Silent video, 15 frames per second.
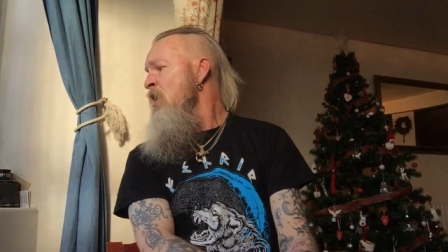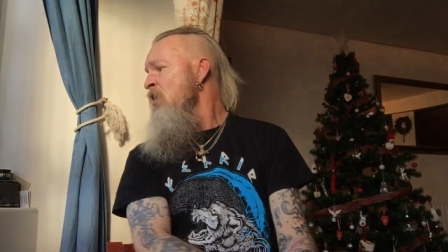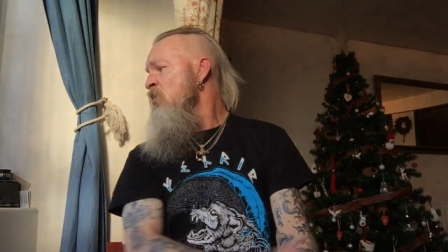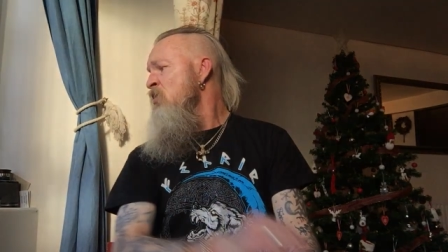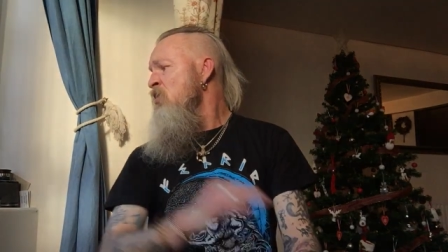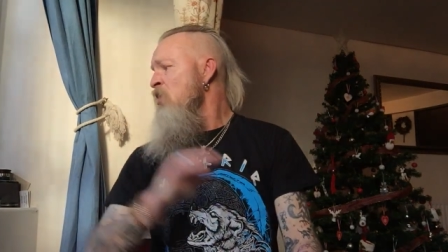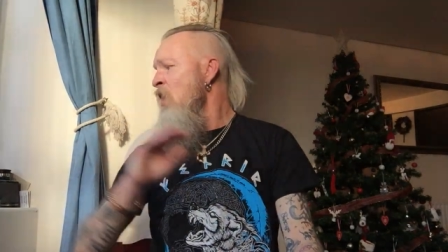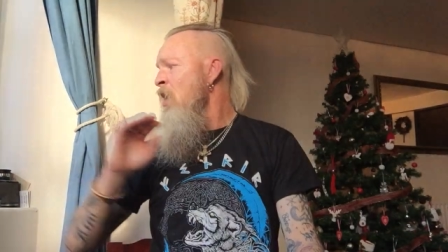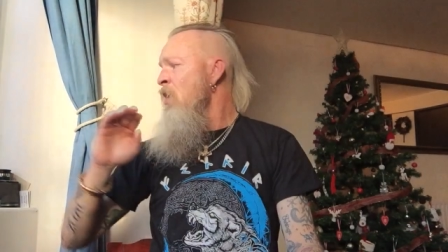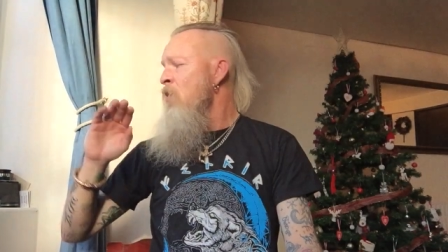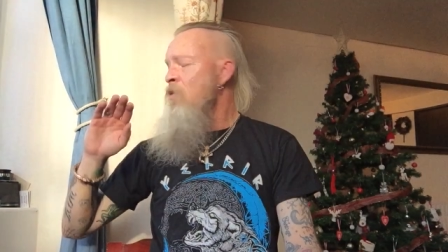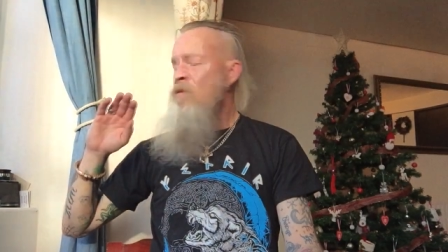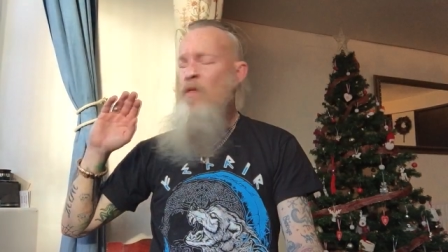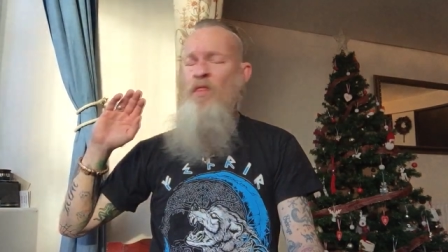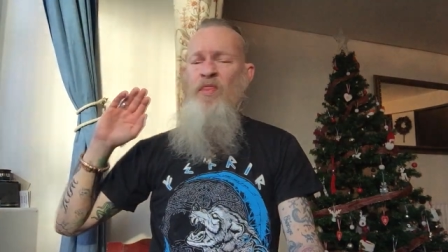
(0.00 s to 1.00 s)

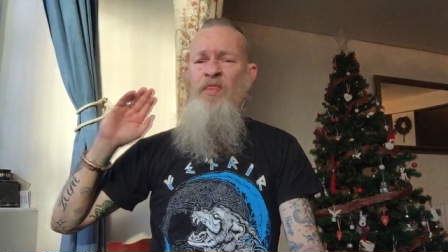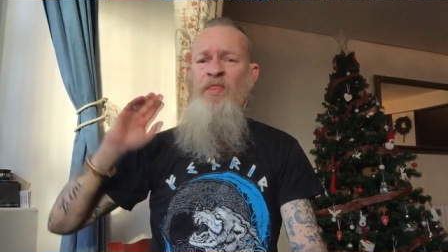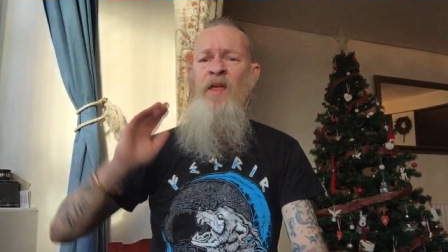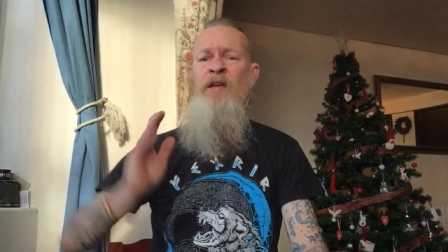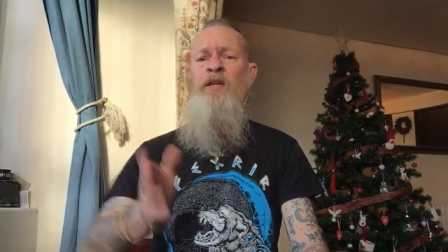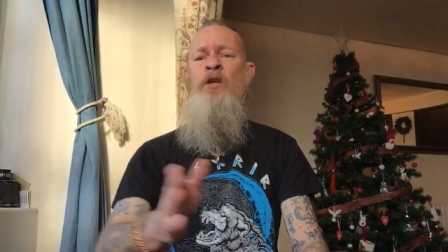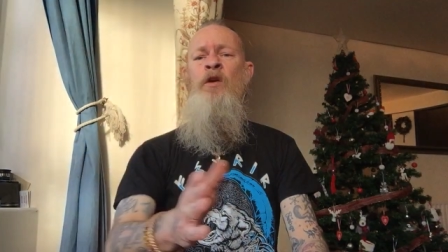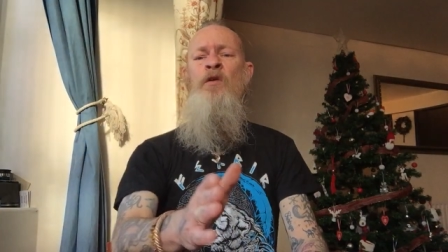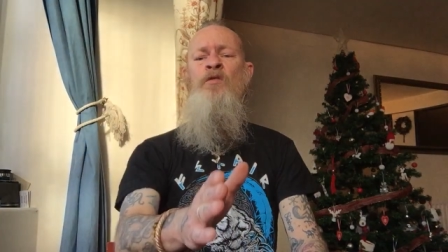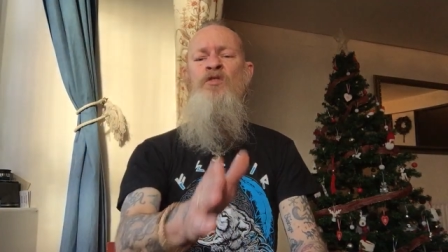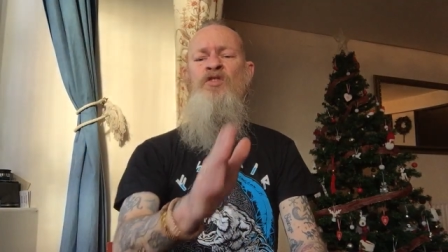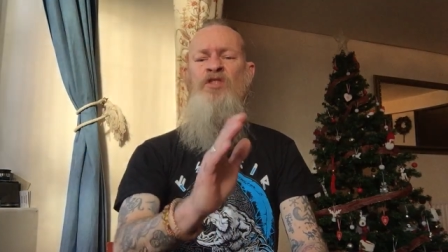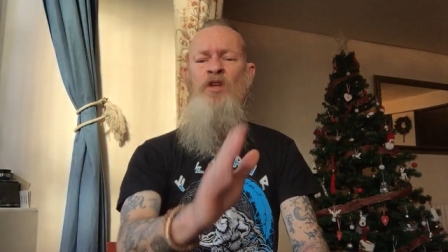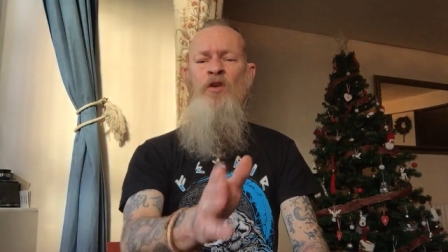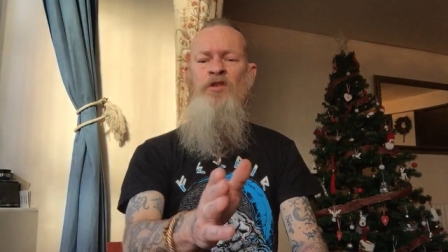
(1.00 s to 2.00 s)
So thank you
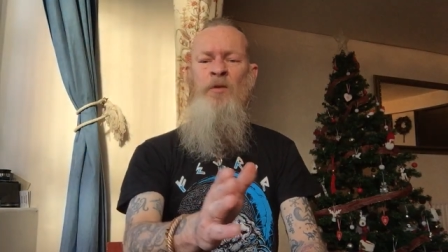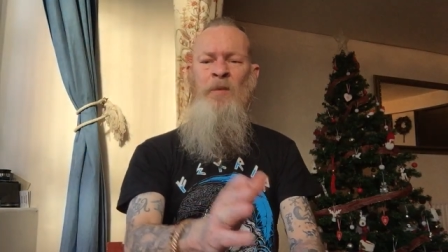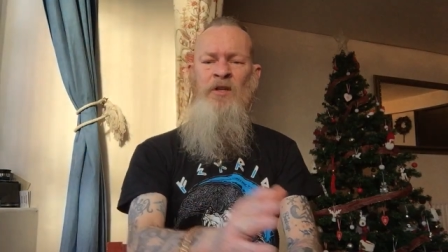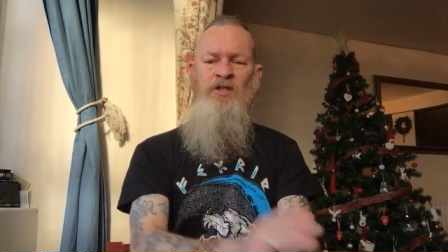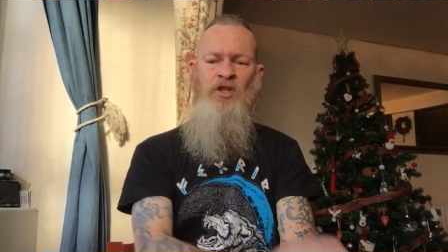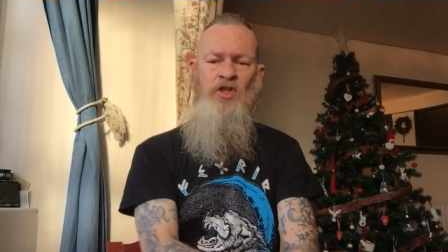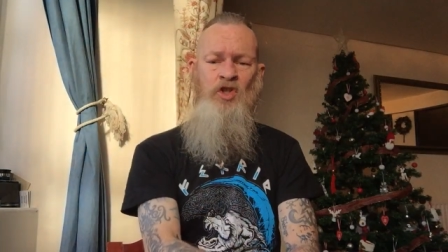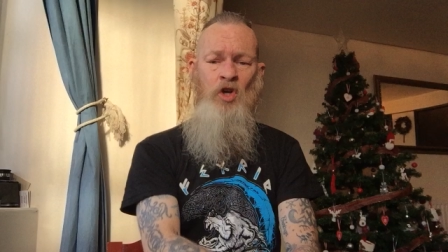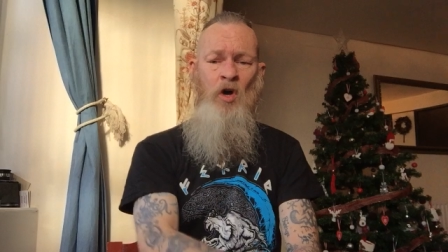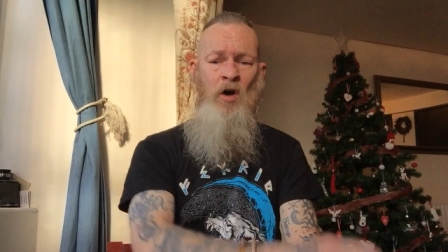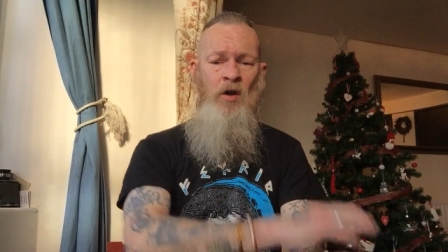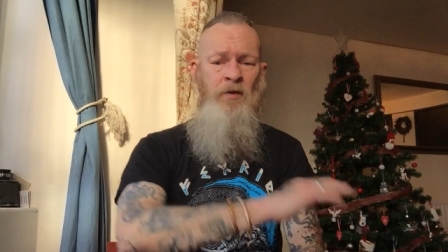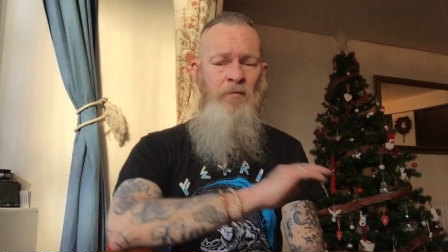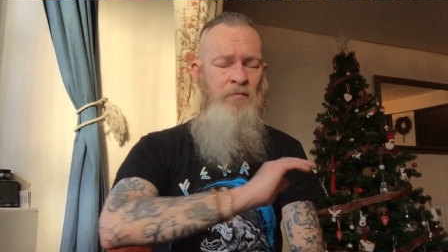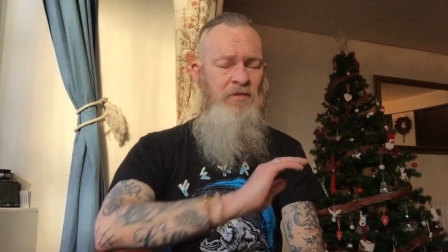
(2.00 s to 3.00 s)
so much to
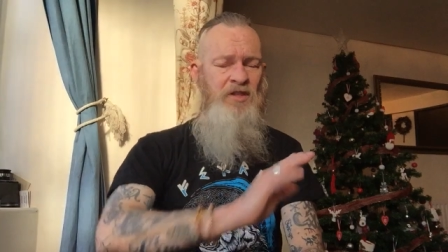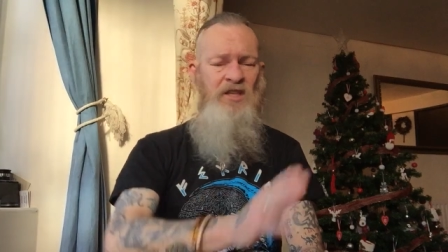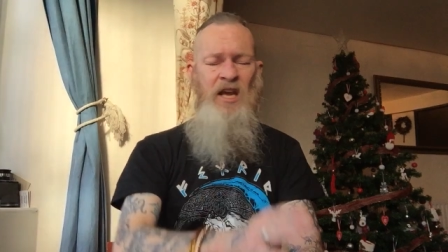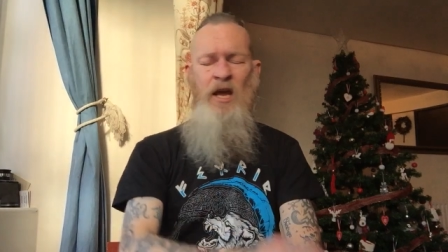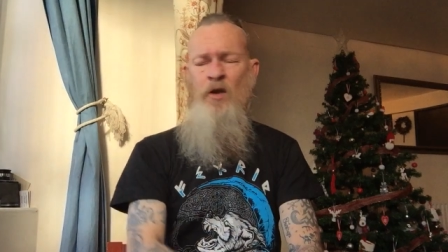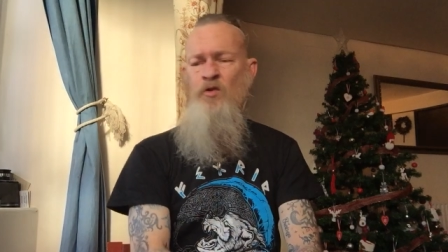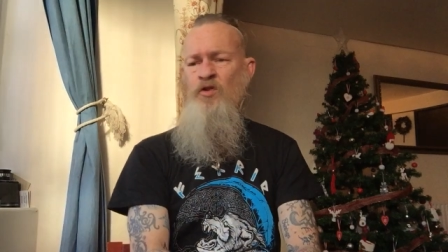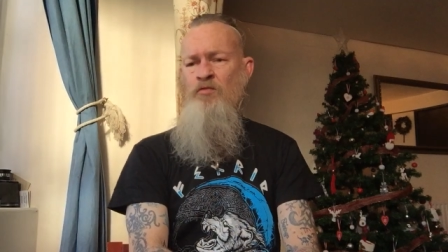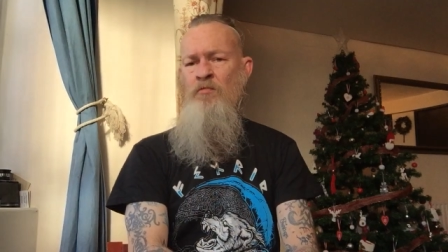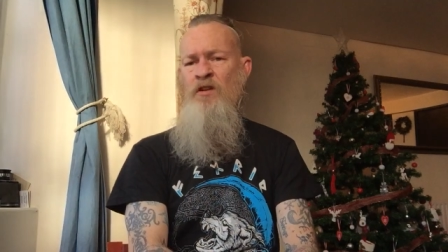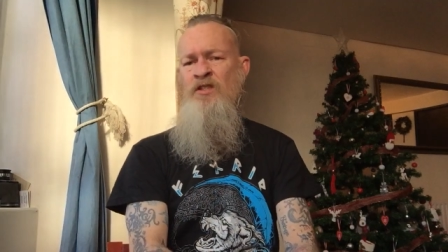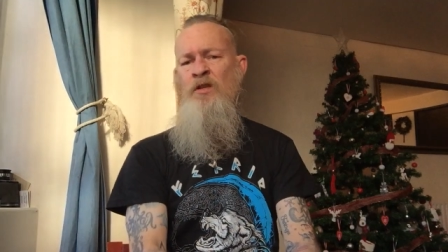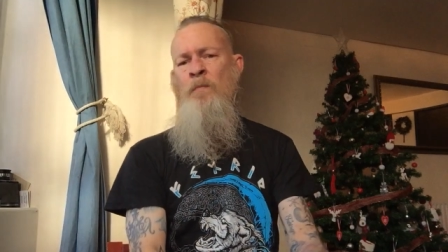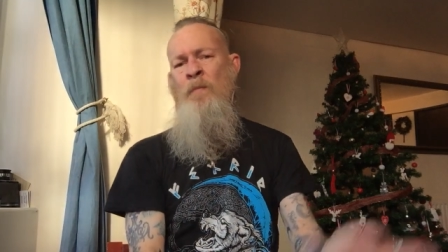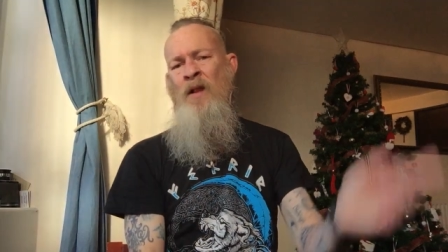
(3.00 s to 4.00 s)
John
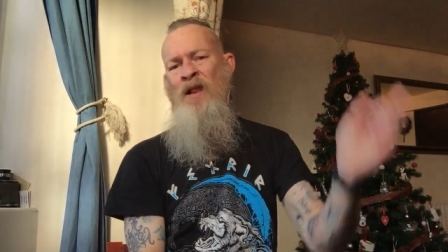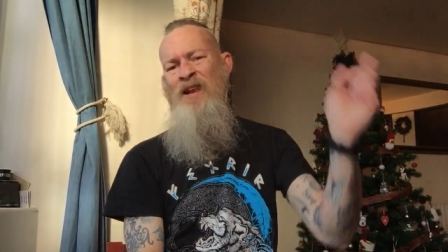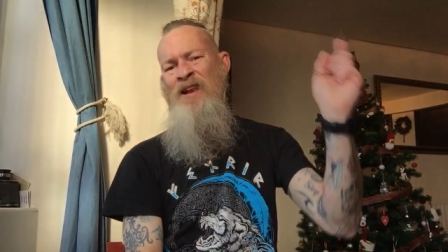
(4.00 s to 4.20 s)
Scouserism.